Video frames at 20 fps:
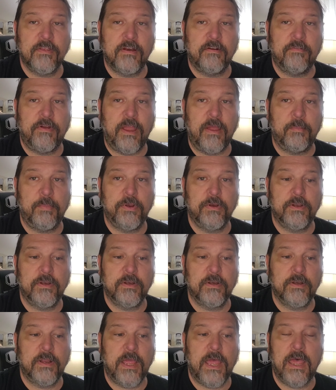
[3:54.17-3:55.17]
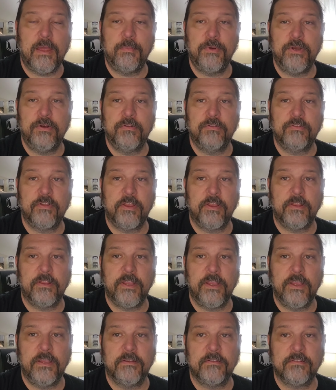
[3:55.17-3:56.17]
things that have happened in hobby
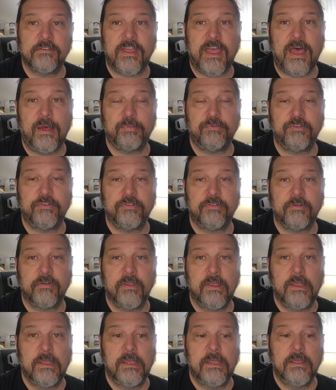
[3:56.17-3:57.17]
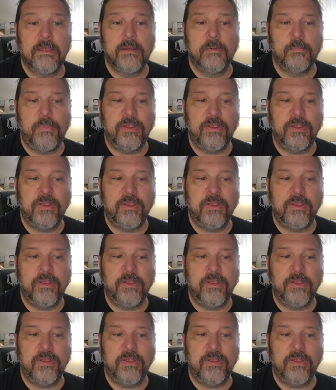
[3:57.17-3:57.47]
news lately is Topps has